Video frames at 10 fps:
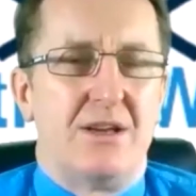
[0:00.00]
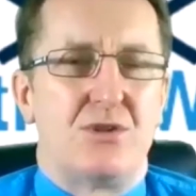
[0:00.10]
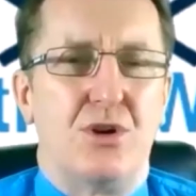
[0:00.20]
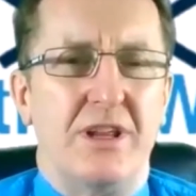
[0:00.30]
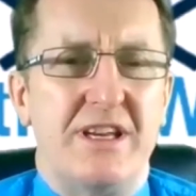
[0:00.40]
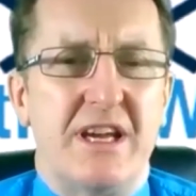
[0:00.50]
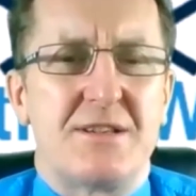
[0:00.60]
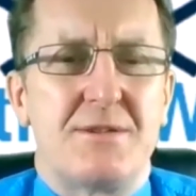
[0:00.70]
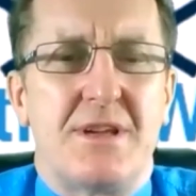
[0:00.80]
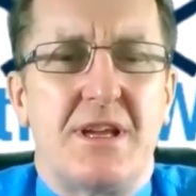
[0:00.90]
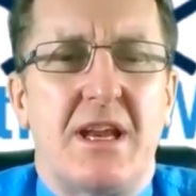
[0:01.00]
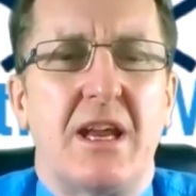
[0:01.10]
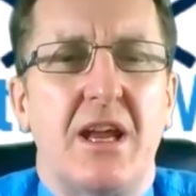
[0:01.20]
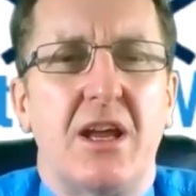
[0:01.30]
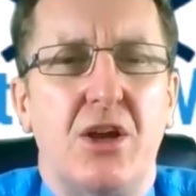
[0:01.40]
Truly does
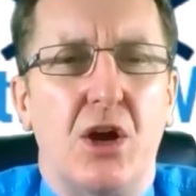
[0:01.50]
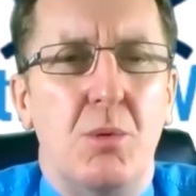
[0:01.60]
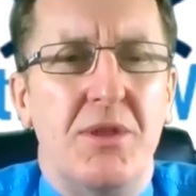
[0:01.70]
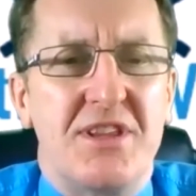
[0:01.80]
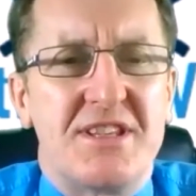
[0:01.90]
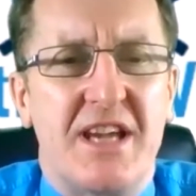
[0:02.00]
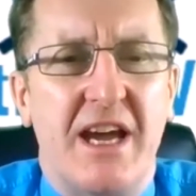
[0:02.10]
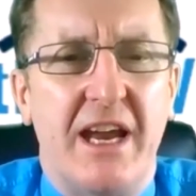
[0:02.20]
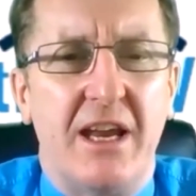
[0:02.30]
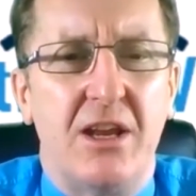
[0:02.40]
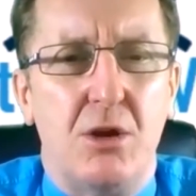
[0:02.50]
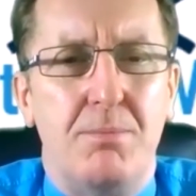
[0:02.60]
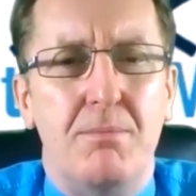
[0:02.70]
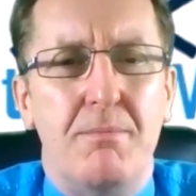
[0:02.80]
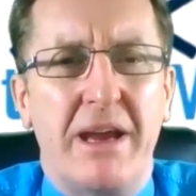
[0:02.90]
go with the saying,
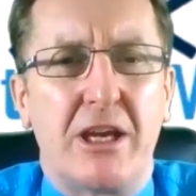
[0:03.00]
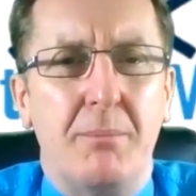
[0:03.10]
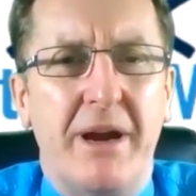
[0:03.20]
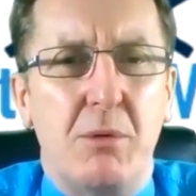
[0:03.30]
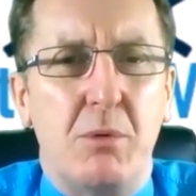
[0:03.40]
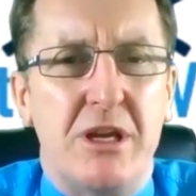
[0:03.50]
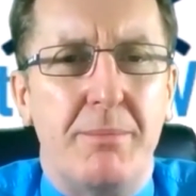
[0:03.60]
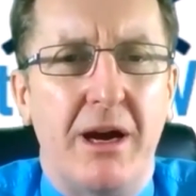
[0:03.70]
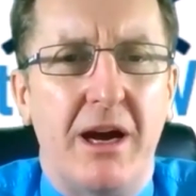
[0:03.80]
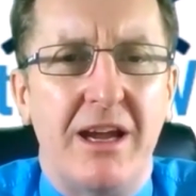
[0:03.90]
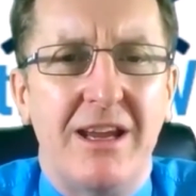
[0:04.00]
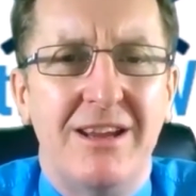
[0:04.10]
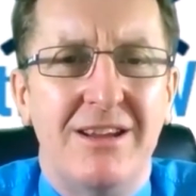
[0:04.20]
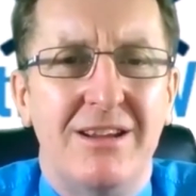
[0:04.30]
you make your money when you buy.